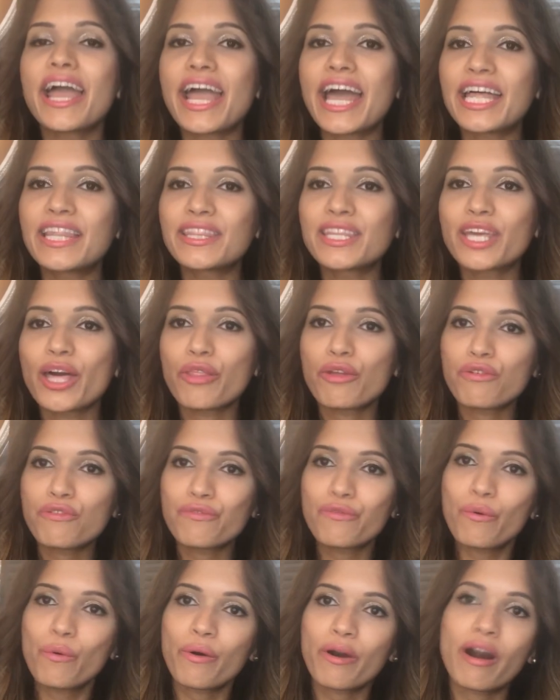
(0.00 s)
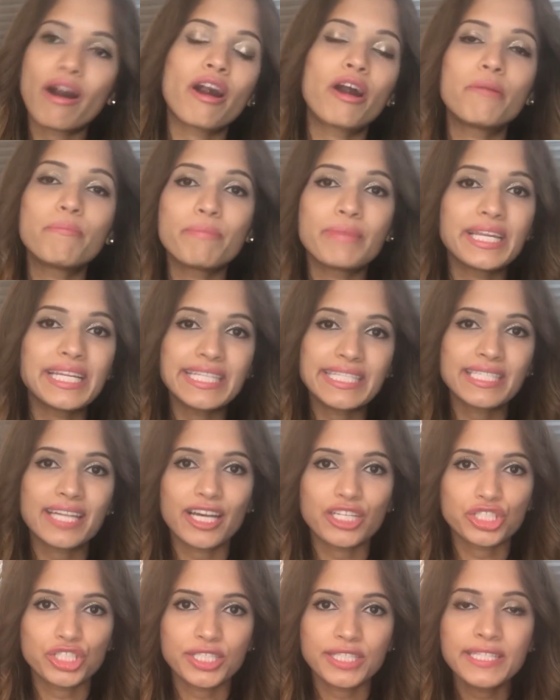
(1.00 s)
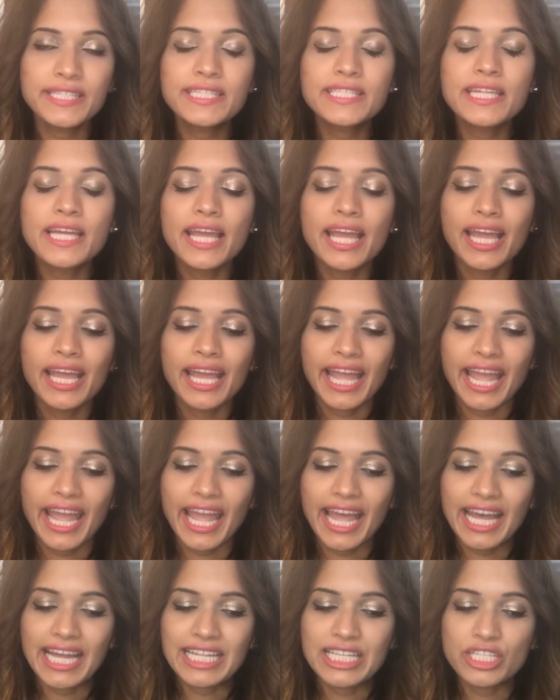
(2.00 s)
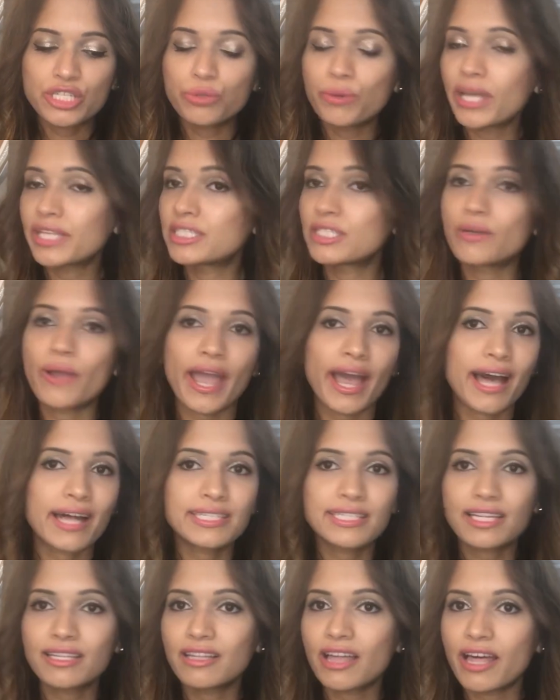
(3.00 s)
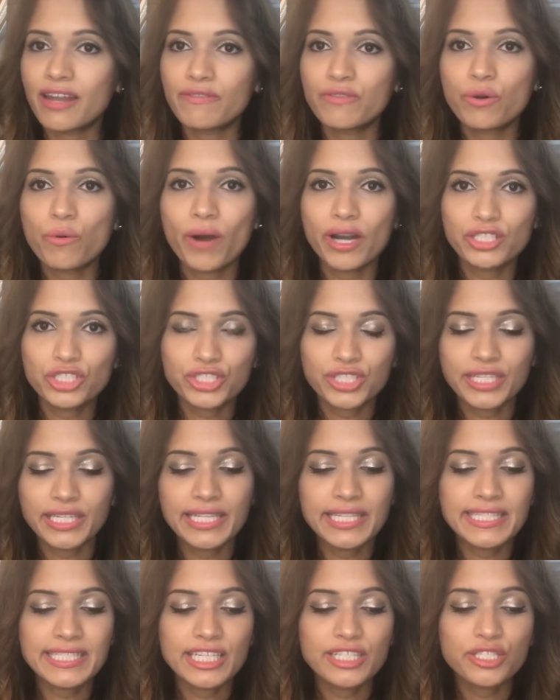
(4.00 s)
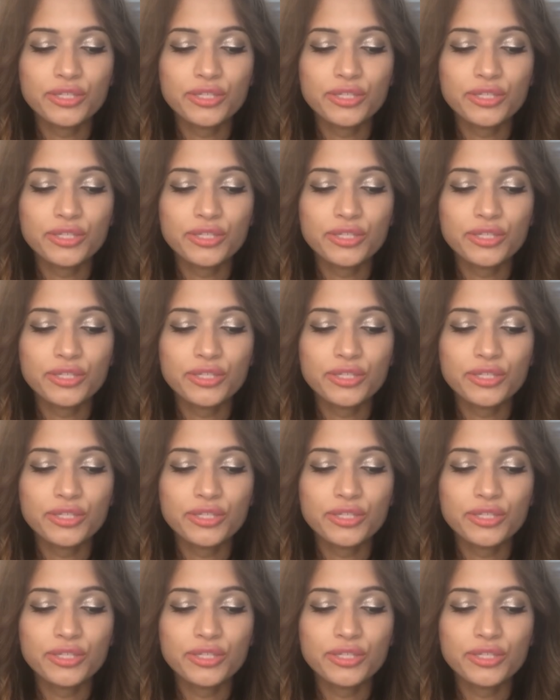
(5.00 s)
and the other four are mini sessions and you get to ask a lot of questions.